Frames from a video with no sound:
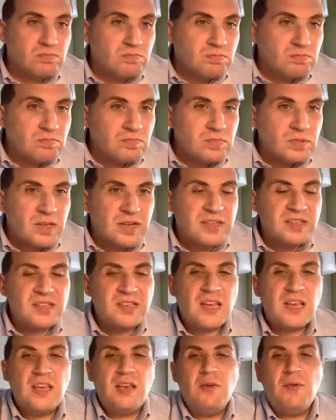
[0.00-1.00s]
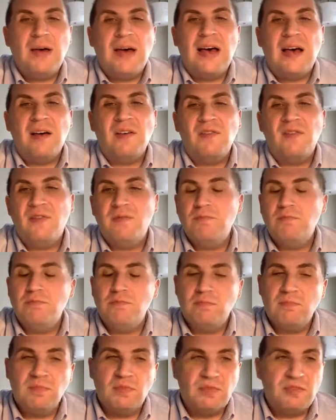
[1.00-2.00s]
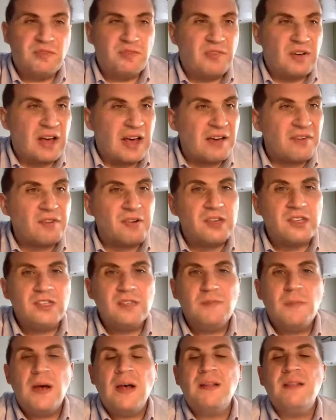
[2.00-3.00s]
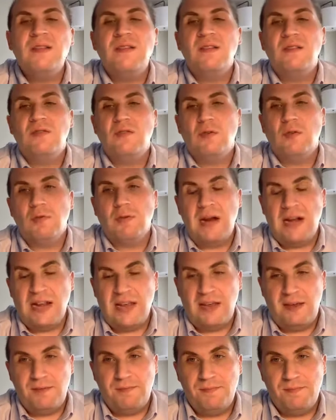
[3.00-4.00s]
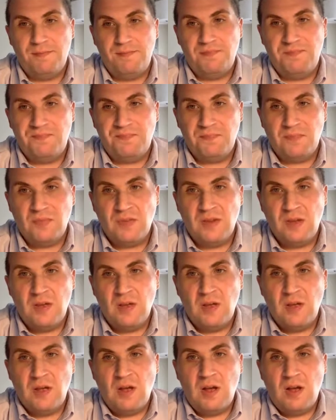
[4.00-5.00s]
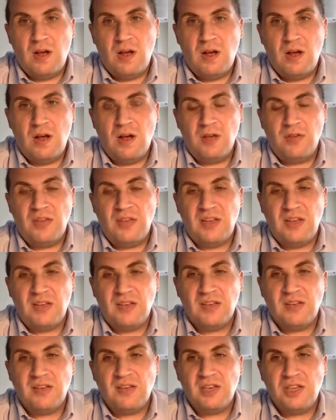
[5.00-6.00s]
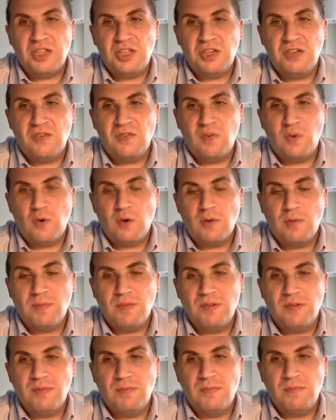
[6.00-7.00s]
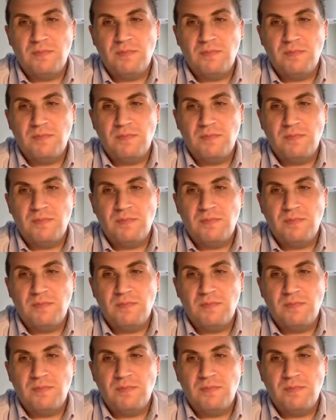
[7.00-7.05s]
let's say you have 5 responses already on the discussion forums,